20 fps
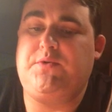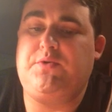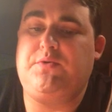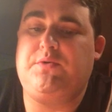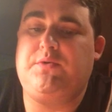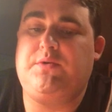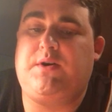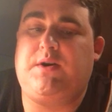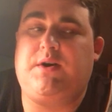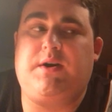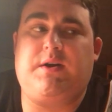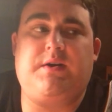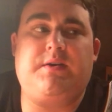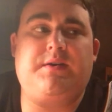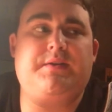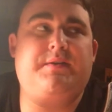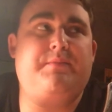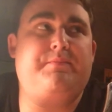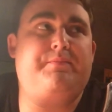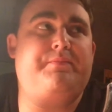
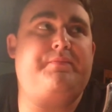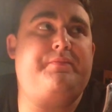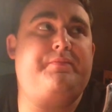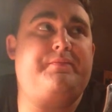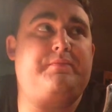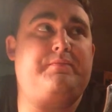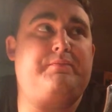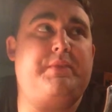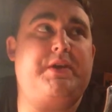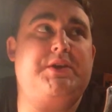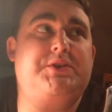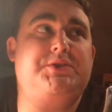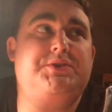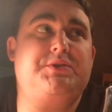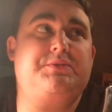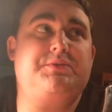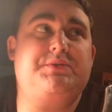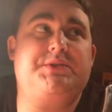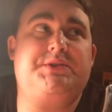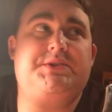or makes
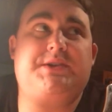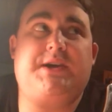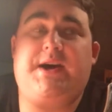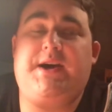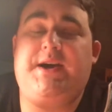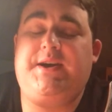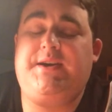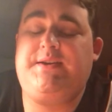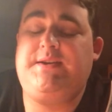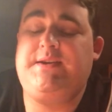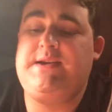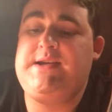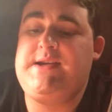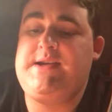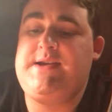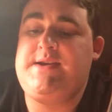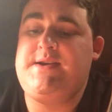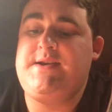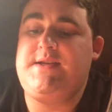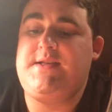you decide
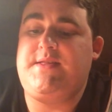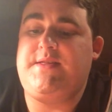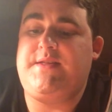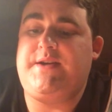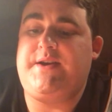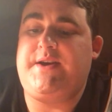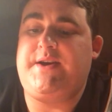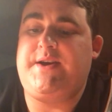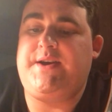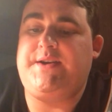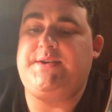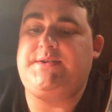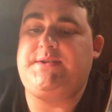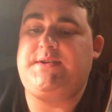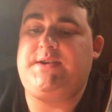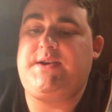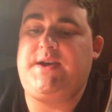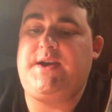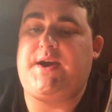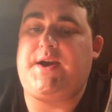
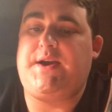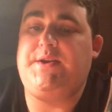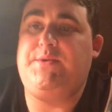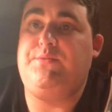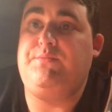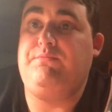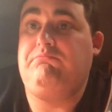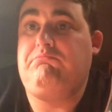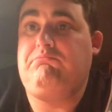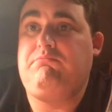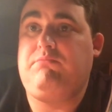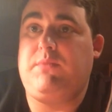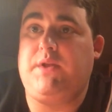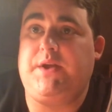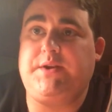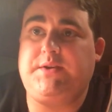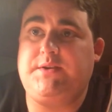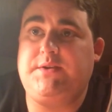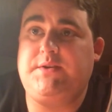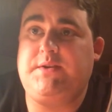that, hey, I'd
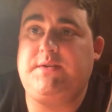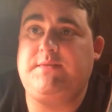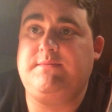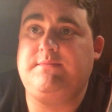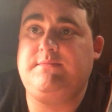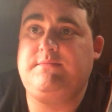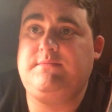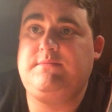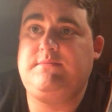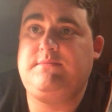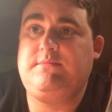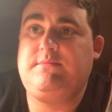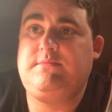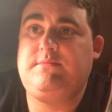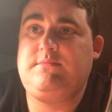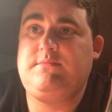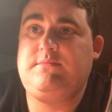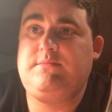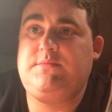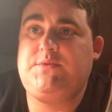like to
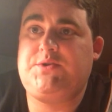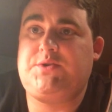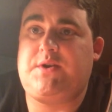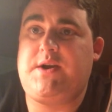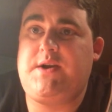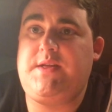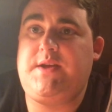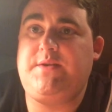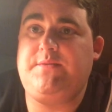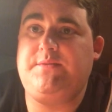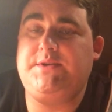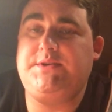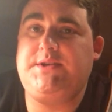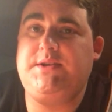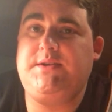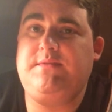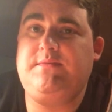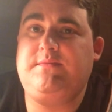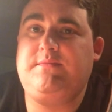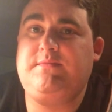try that
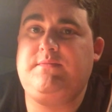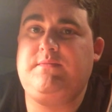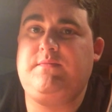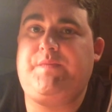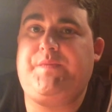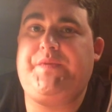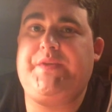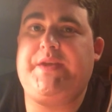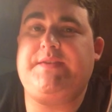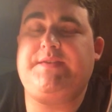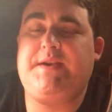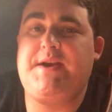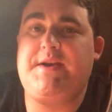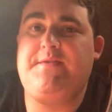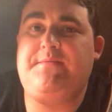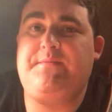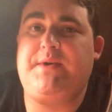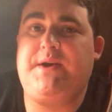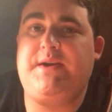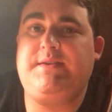whiskey, that's
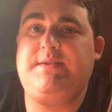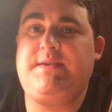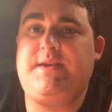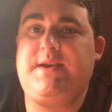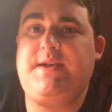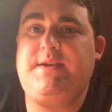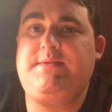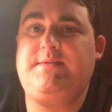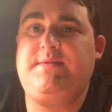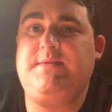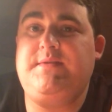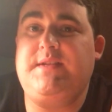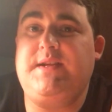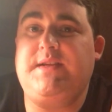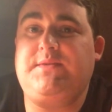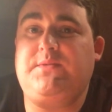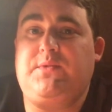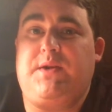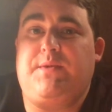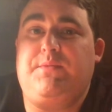kind of my intent, and
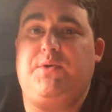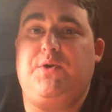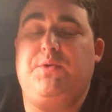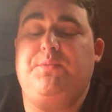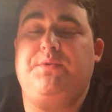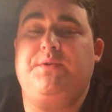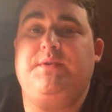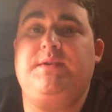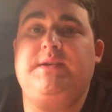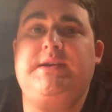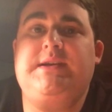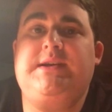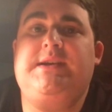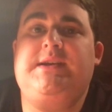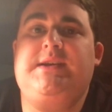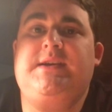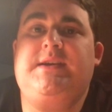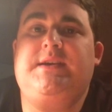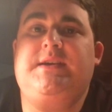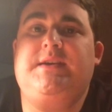that's what I'm hoping.
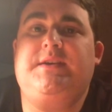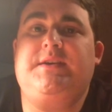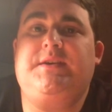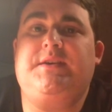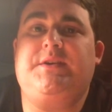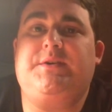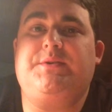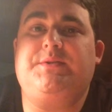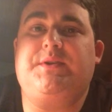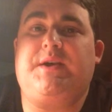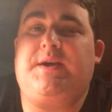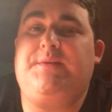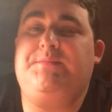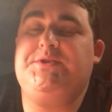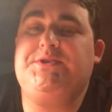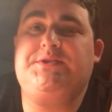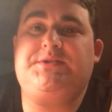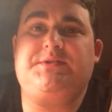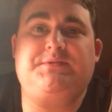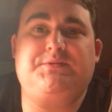I'm
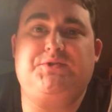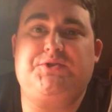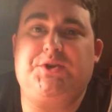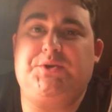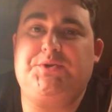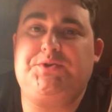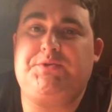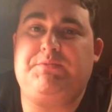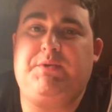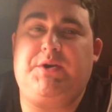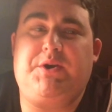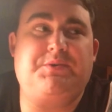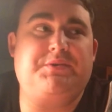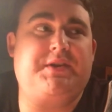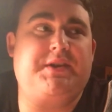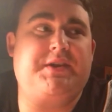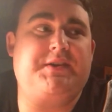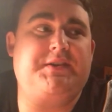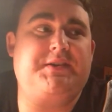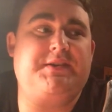just Joe Schmo
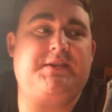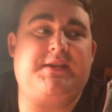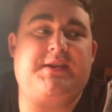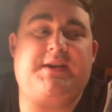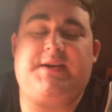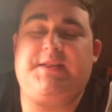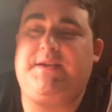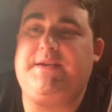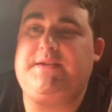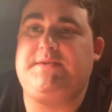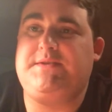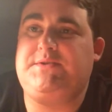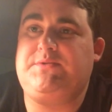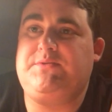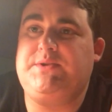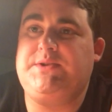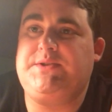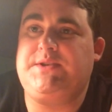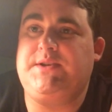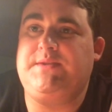telling you that I like
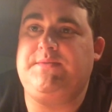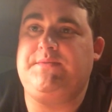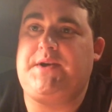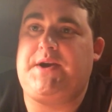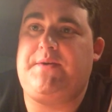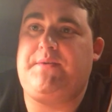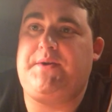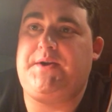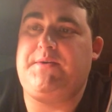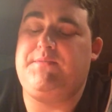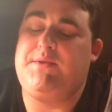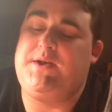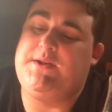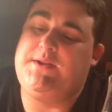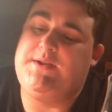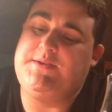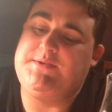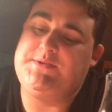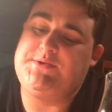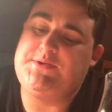this whiskey. I
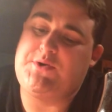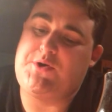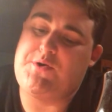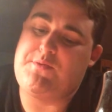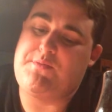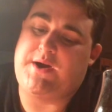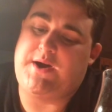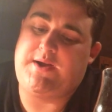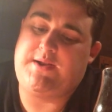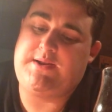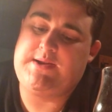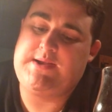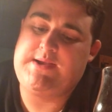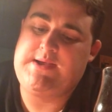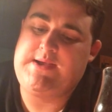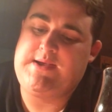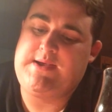recommend it, so go buy it.